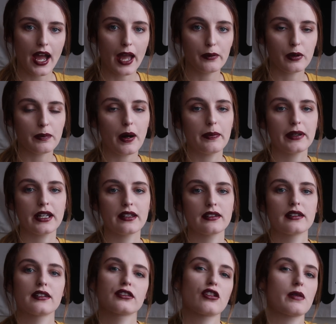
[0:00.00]
I will pop it in
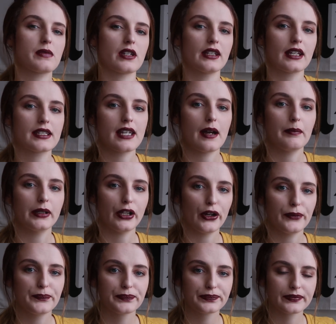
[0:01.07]
the description link down below.